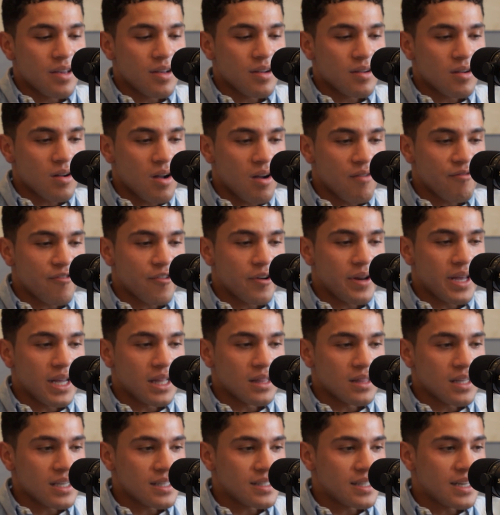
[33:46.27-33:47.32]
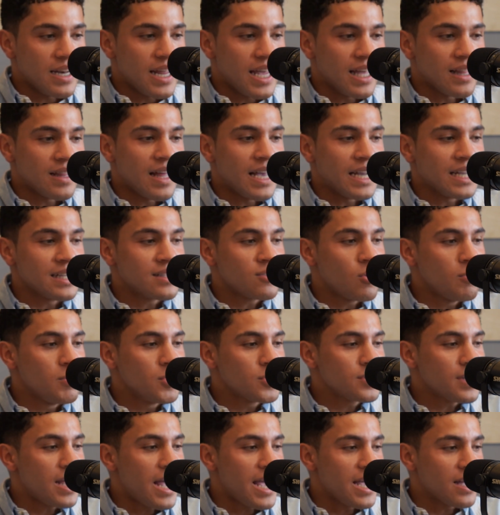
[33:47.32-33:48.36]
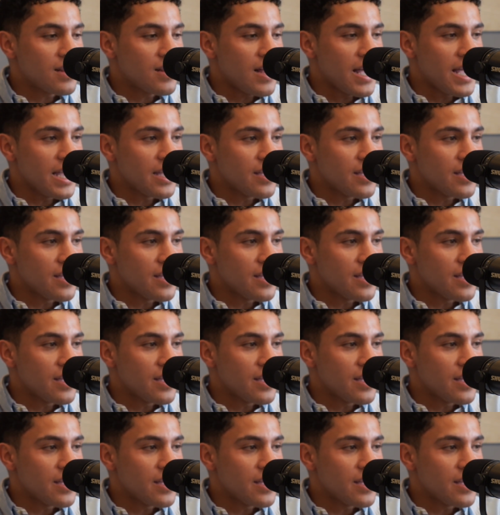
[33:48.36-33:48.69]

comforting listening. Like it's almost like